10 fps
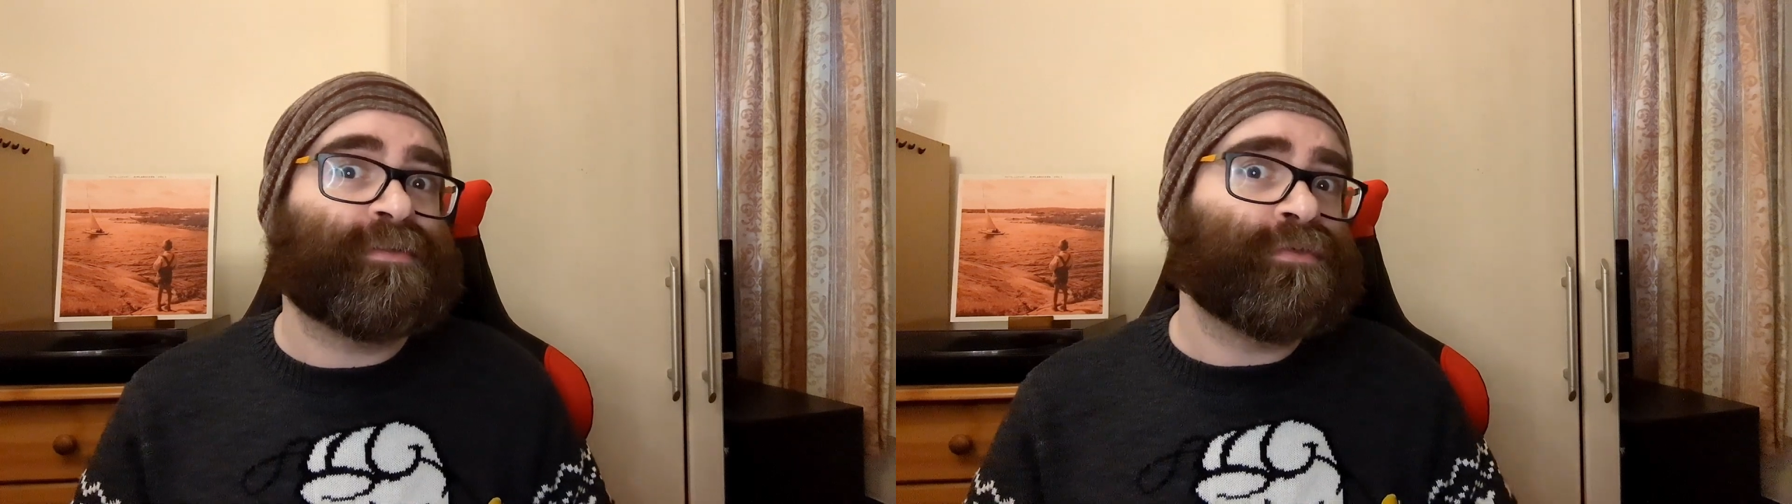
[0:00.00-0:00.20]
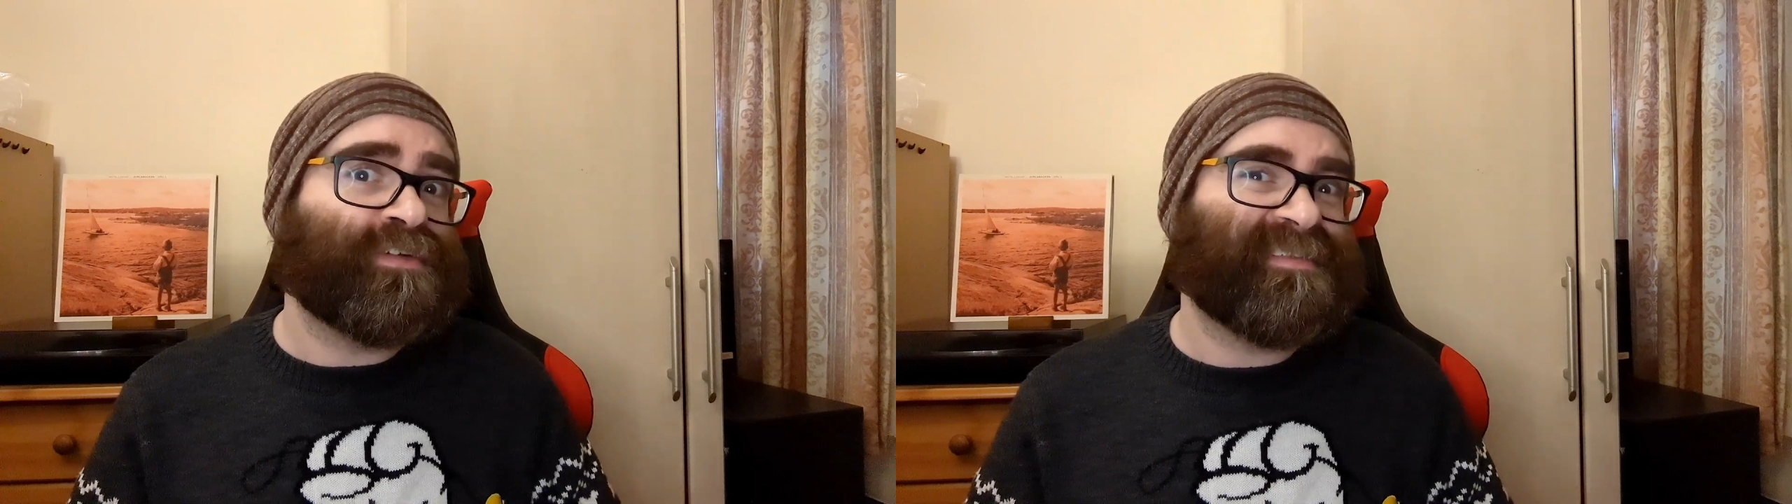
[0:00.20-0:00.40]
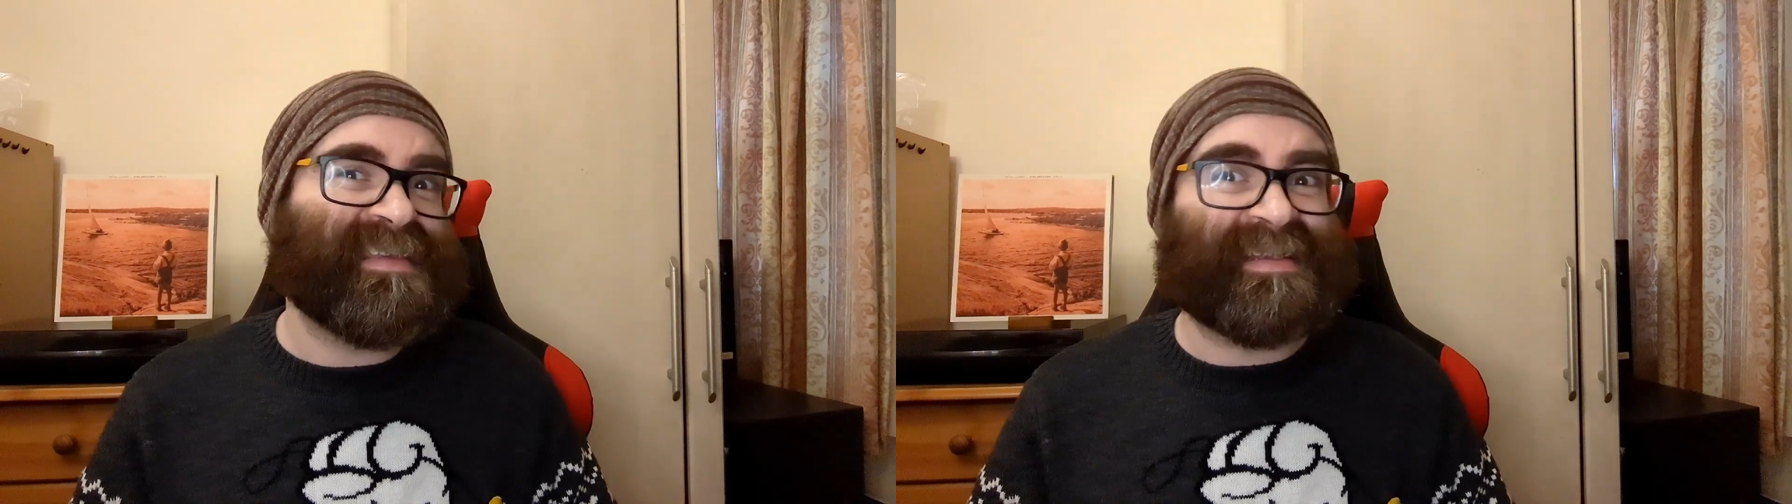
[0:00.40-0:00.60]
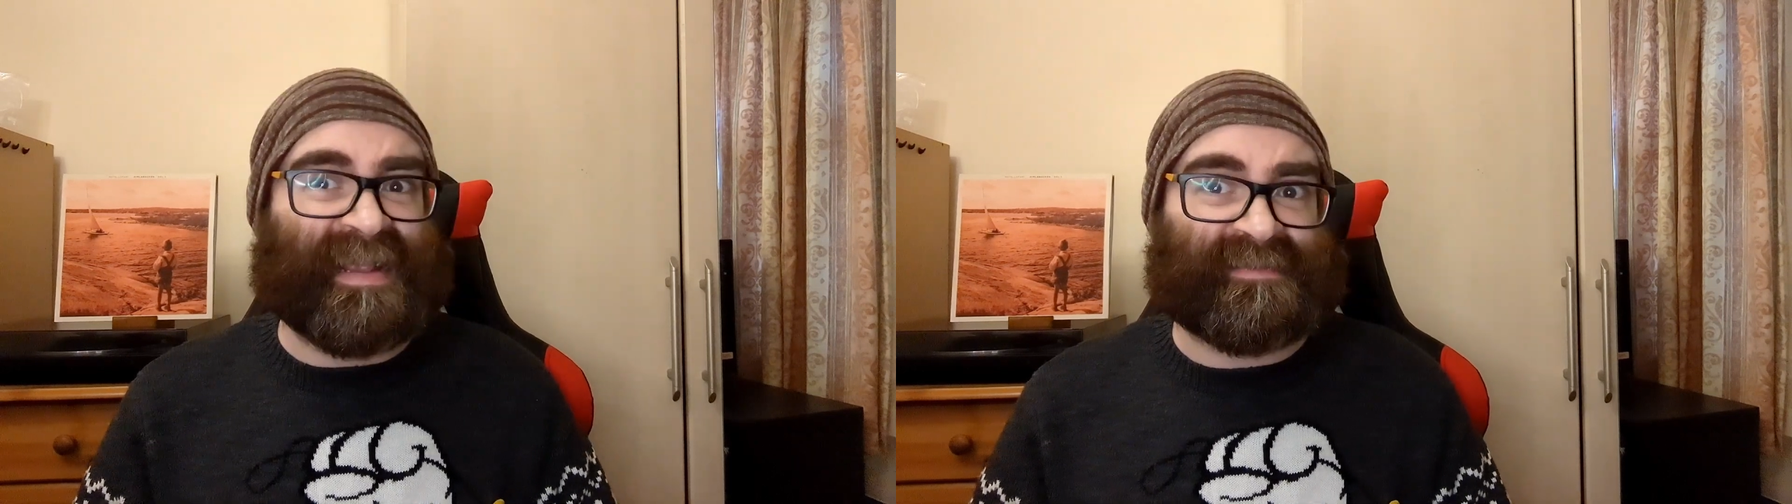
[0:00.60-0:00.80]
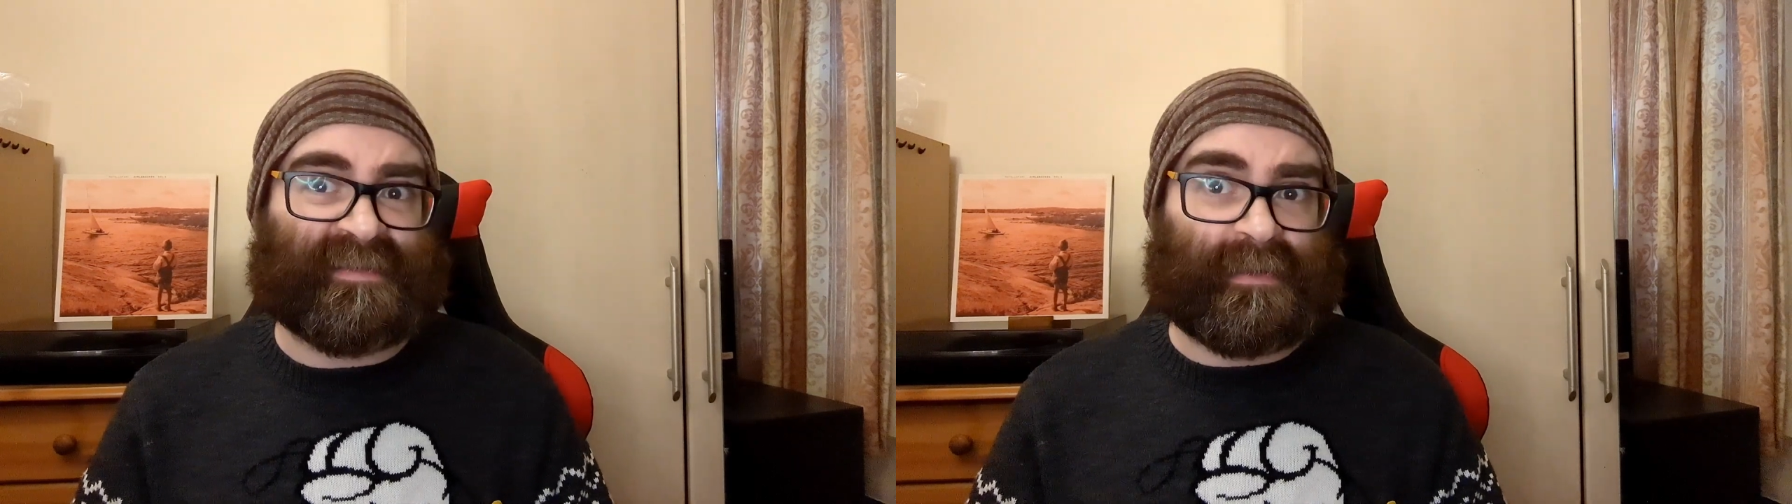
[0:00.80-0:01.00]
noisy
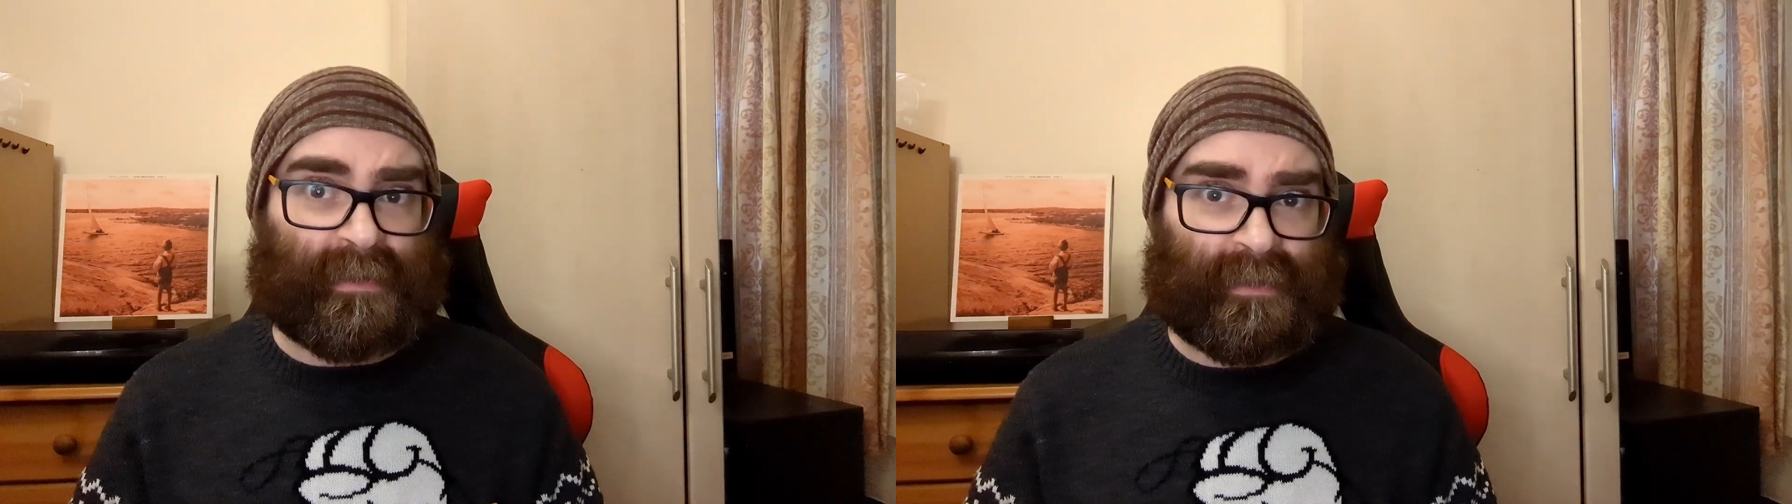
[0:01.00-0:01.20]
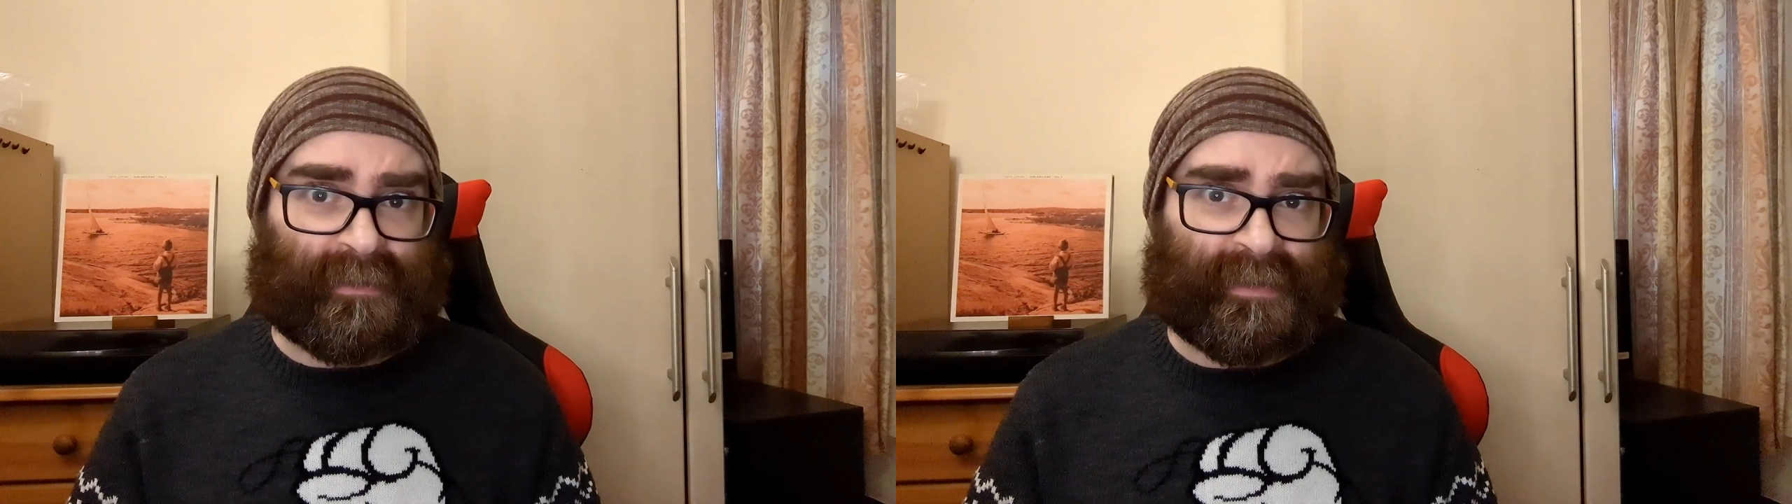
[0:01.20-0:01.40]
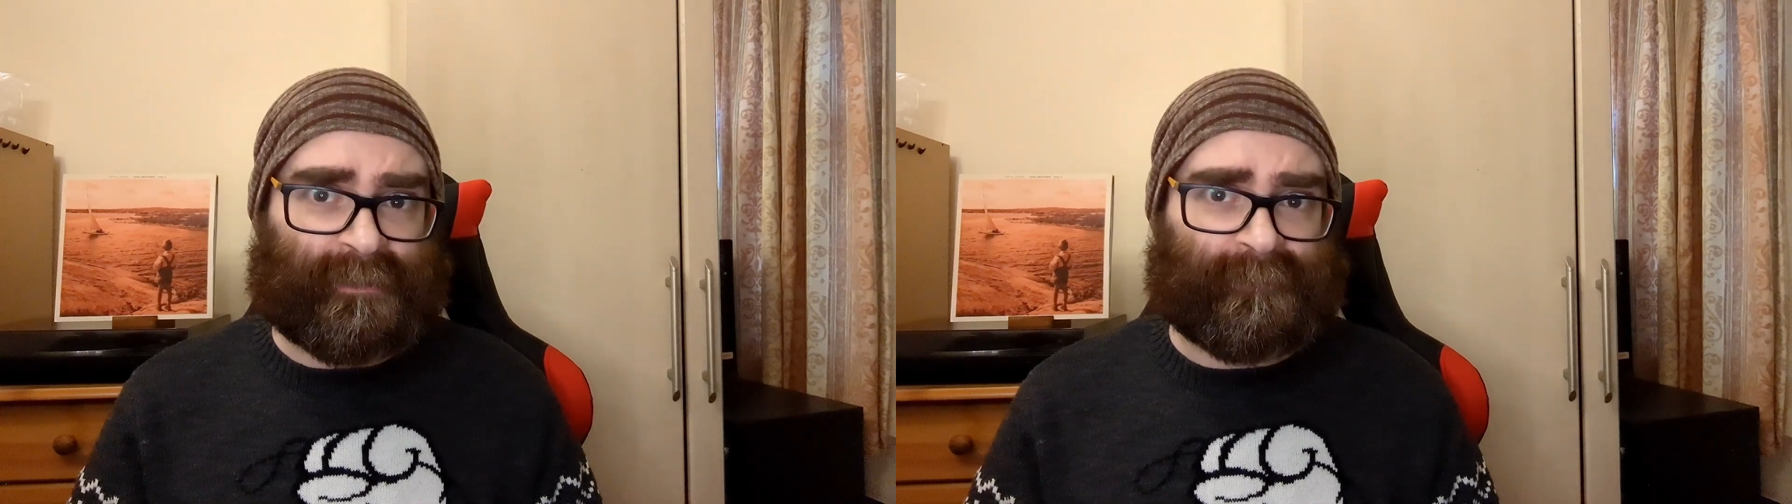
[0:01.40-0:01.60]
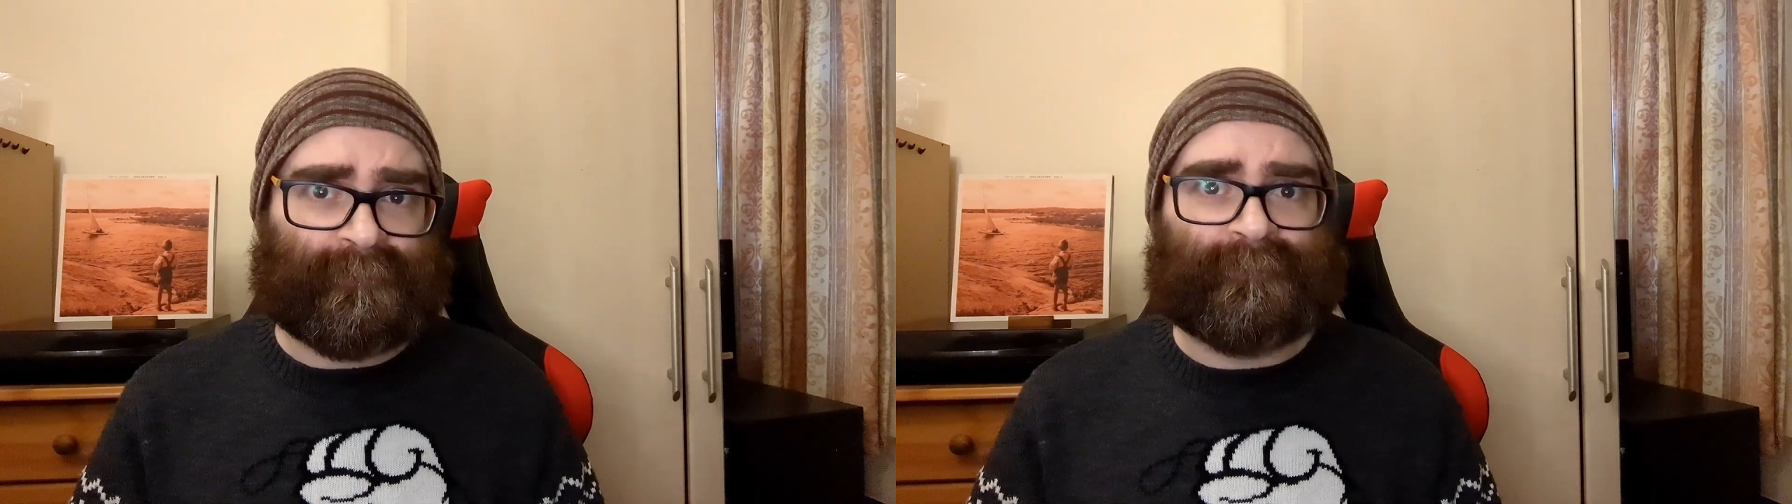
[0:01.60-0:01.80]
classic Harley.